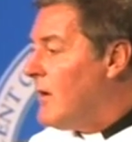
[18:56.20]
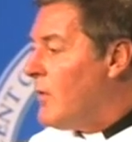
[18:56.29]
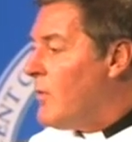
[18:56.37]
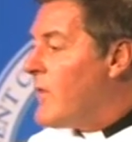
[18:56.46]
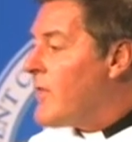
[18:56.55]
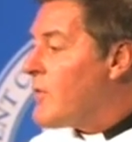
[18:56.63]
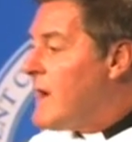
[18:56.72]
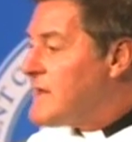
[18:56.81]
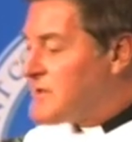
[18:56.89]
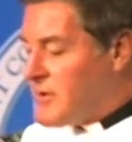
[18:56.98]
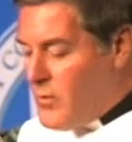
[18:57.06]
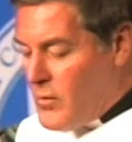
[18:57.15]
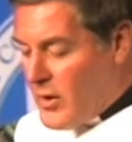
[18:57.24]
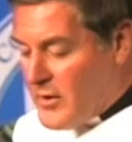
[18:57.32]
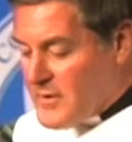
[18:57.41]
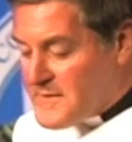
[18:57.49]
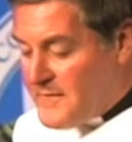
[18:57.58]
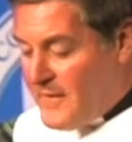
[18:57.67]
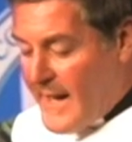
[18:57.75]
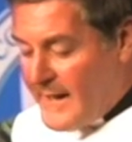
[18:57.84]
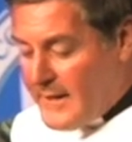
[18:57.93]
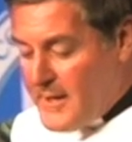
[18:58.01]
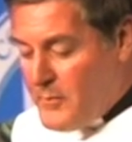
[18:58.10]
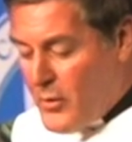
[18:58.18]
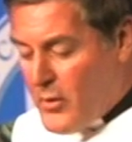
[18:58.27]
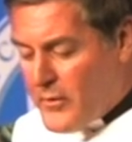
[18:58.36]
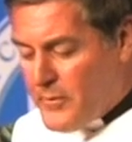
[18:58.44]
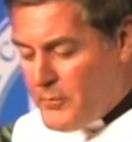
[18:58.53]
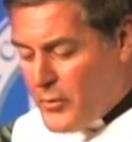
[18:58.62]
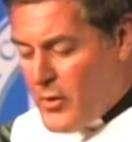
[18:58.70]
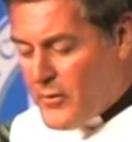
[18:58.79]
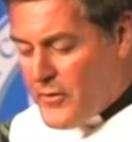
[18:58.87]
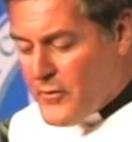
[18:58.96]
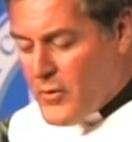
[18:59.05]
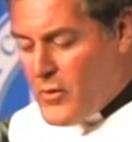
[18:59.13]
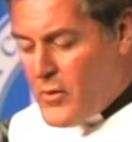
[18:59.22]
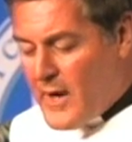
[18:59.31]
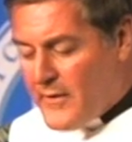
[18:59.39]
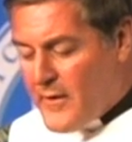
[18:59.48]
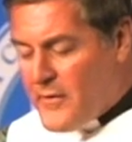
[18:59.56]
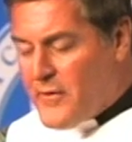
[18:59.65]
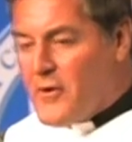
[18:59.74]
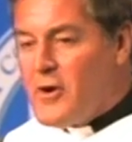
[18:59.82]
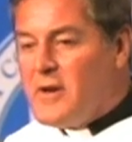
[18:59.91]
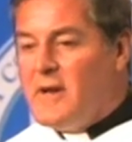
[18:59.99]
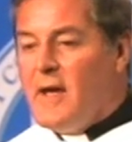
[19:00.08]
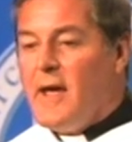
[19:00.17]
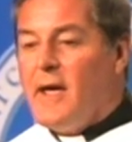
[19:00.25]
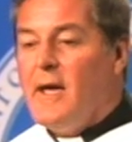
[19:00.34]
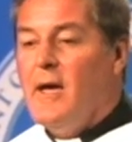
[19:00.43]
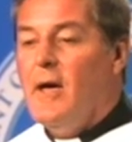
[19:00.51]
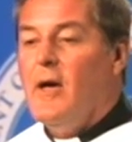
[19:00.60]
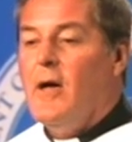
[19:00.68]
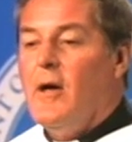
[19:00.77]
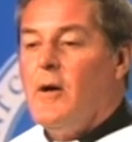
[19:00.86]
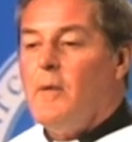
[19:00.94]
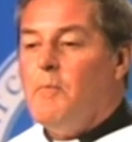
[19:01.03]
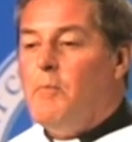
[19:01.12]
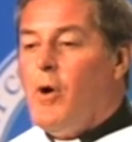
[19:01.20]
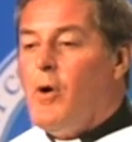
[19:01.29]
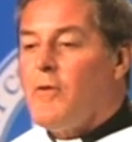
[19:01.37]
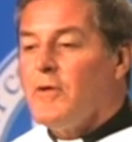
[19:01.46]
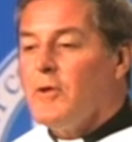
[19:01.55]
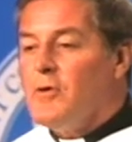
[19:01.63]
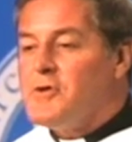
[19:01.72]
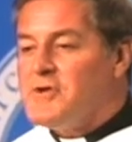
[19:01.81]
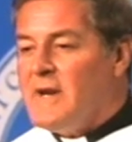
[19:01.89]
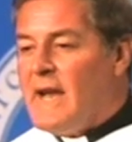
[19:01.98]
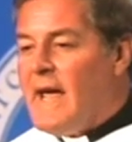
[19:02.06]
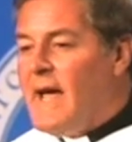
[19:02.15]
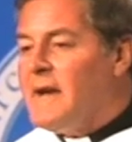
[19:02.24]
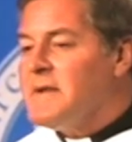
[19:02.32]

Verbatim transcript: when the rescue workers finally broke through on the third day, both Lucien and